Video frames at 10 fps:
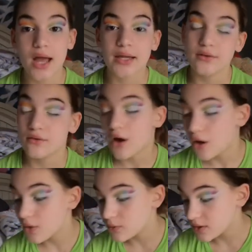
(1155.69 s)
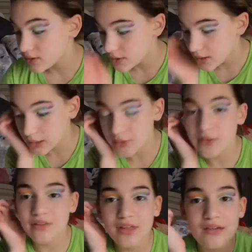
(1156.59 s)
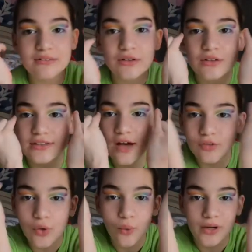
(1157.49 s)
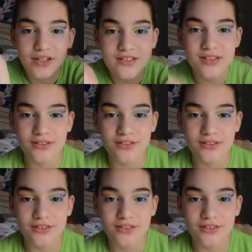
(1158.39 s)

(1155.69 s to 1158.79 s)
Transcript: I know this. It literally looks like I have little devil horns.